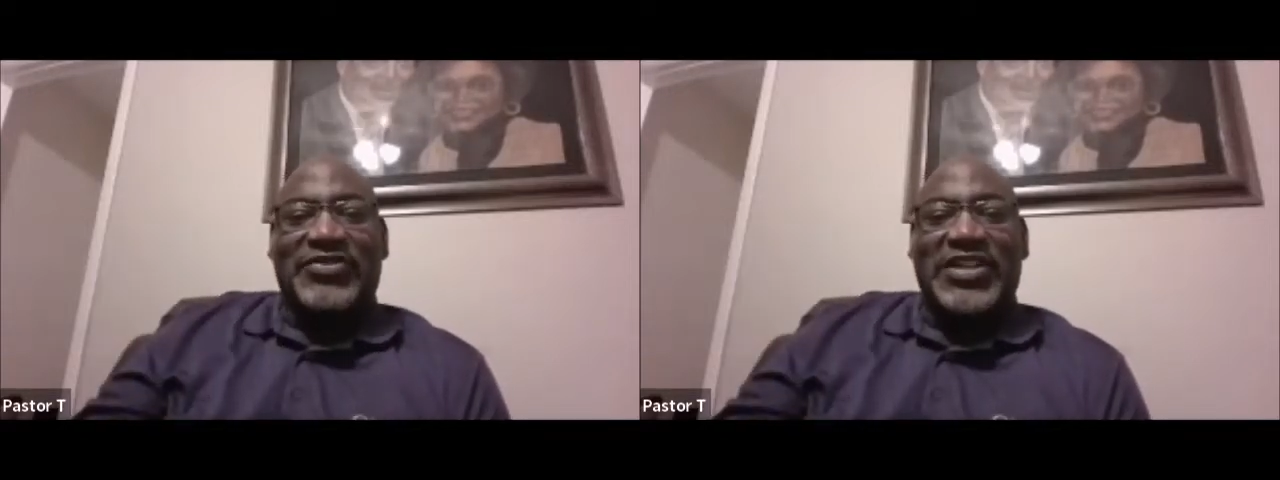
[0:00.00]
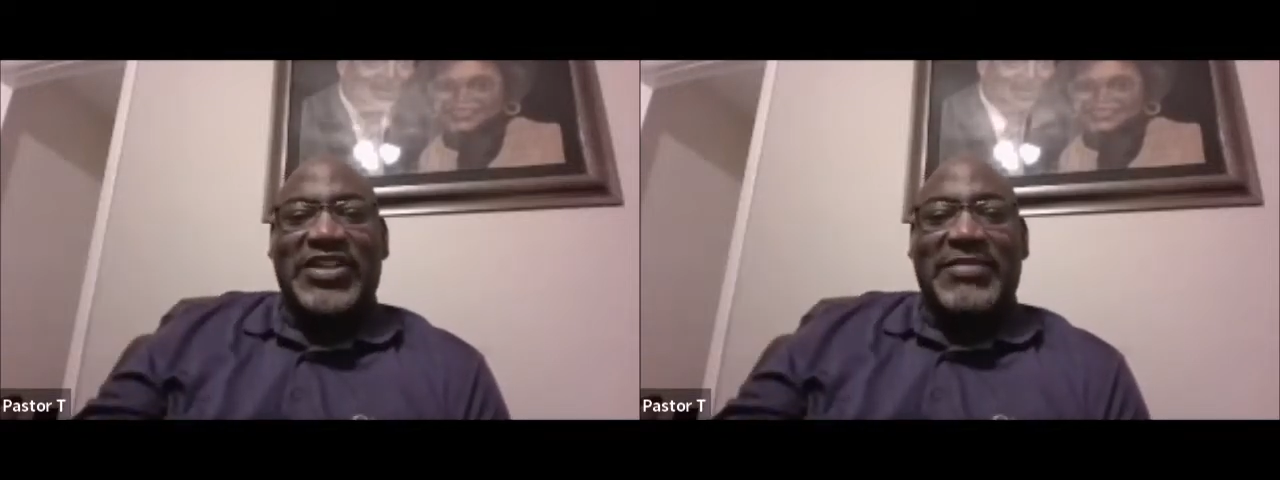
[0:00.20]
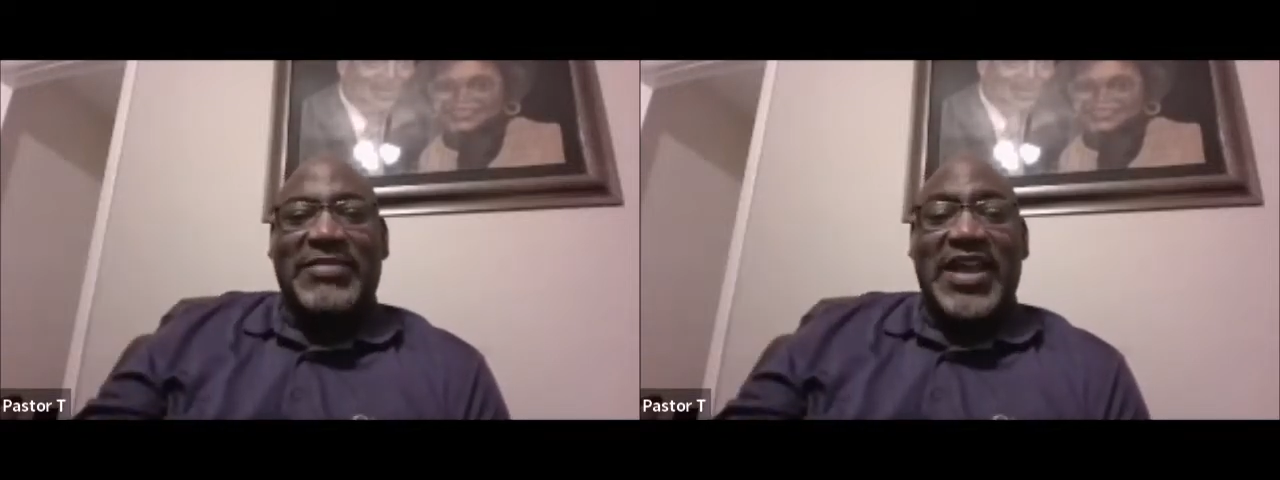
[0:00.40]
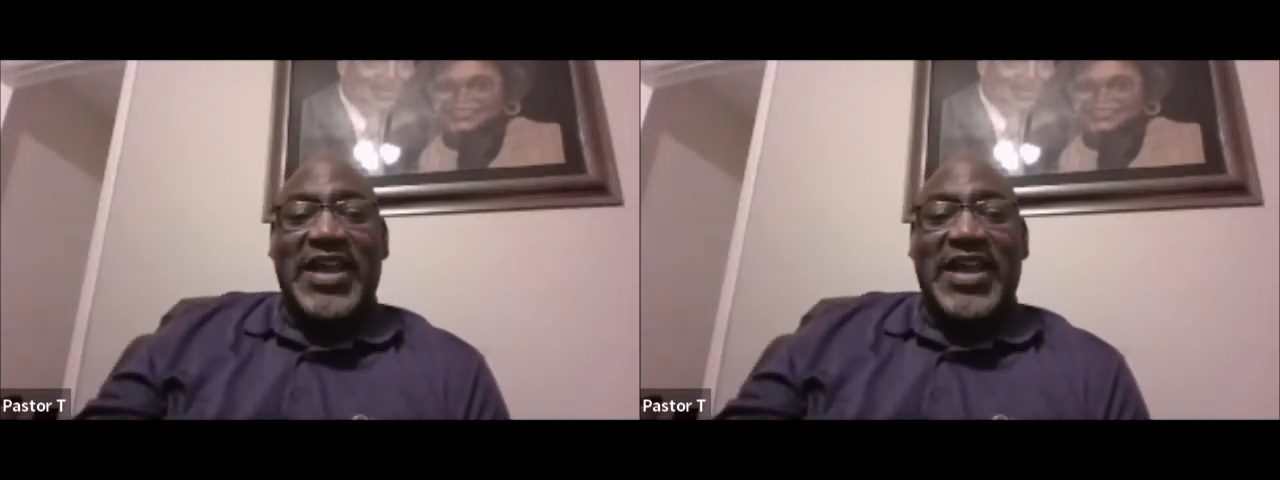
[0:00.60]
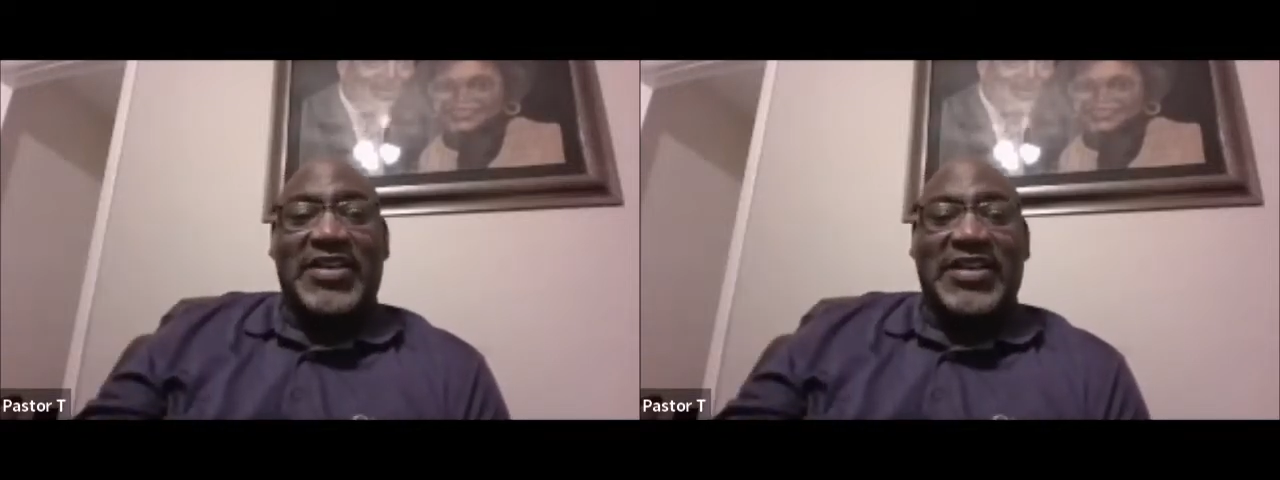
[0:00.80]
I was getting my
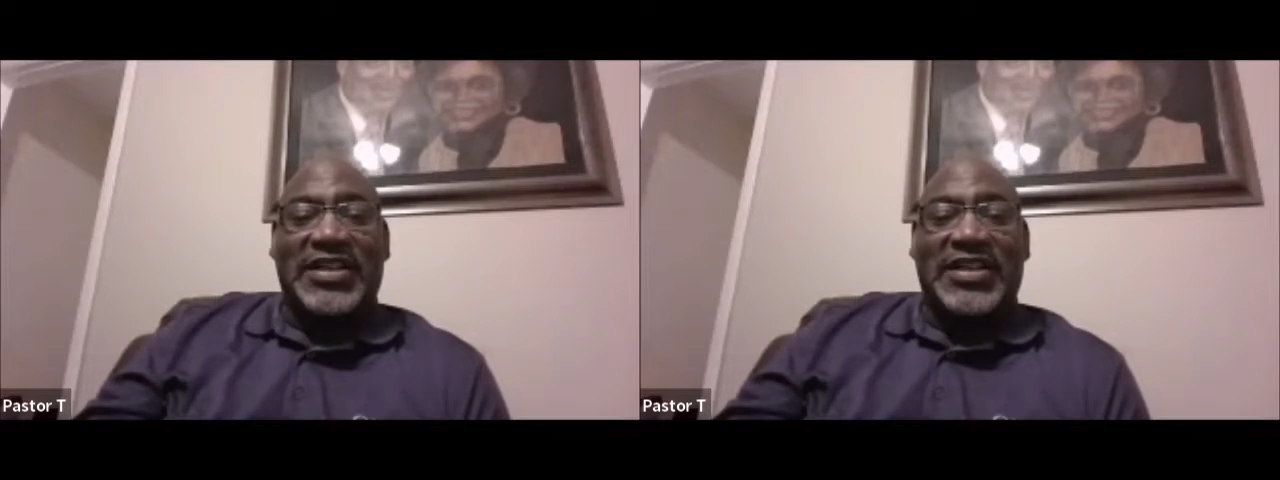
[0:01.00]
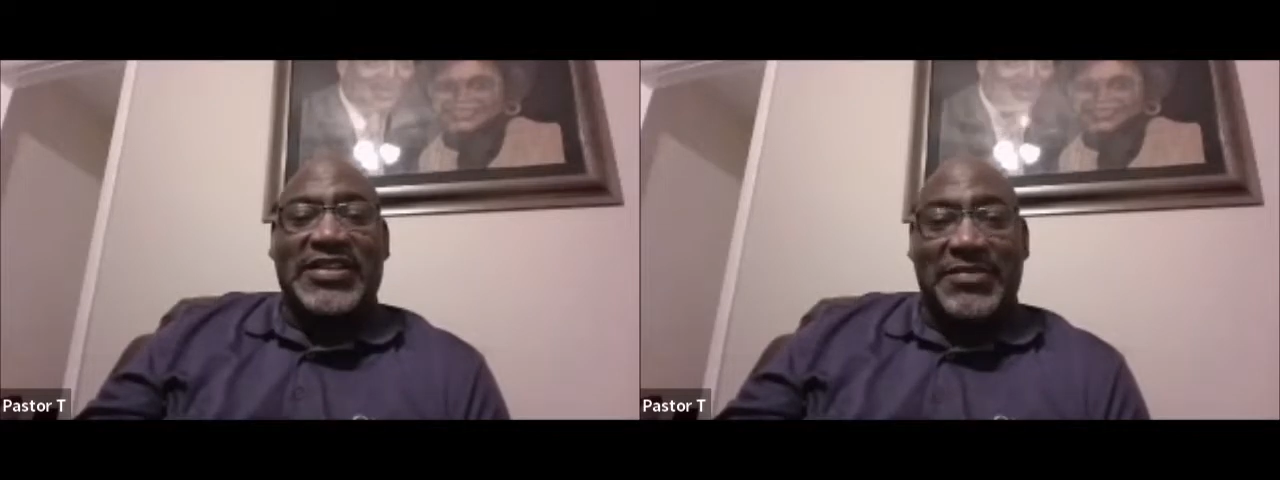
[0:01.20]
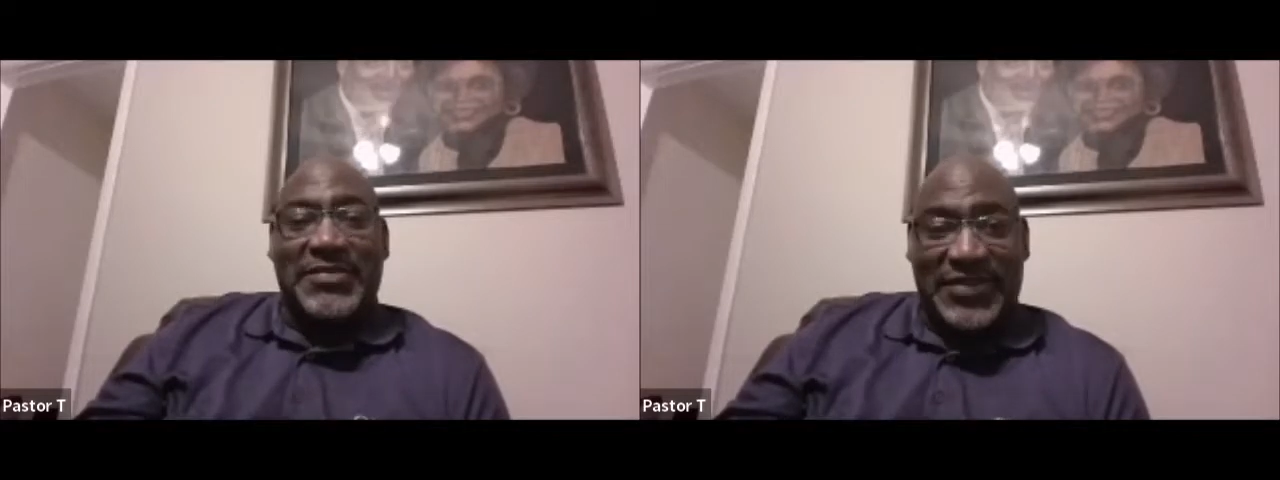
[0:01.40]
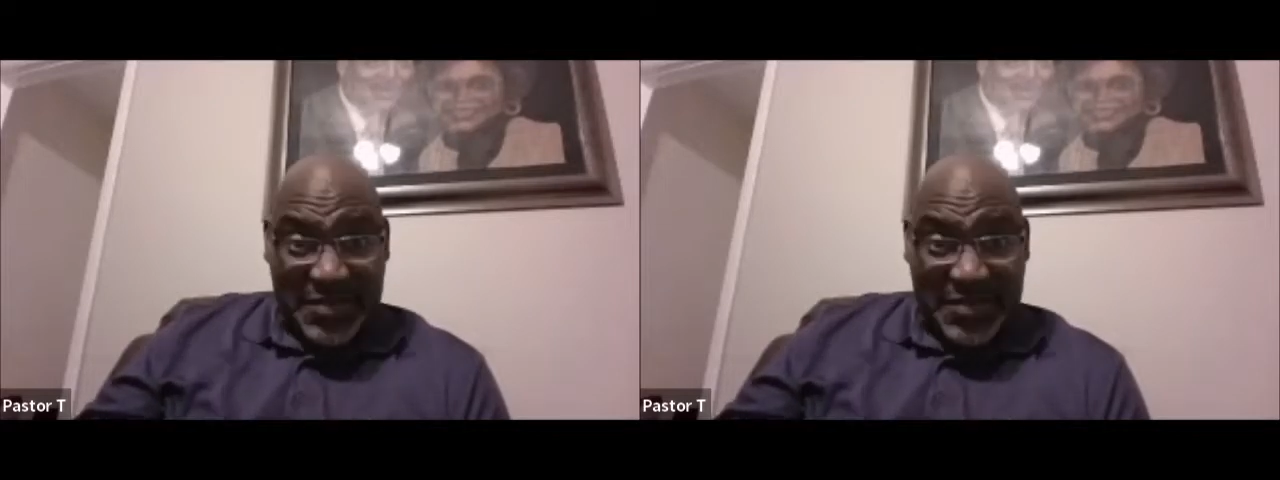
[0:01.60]
haircut, Deacon Thomas,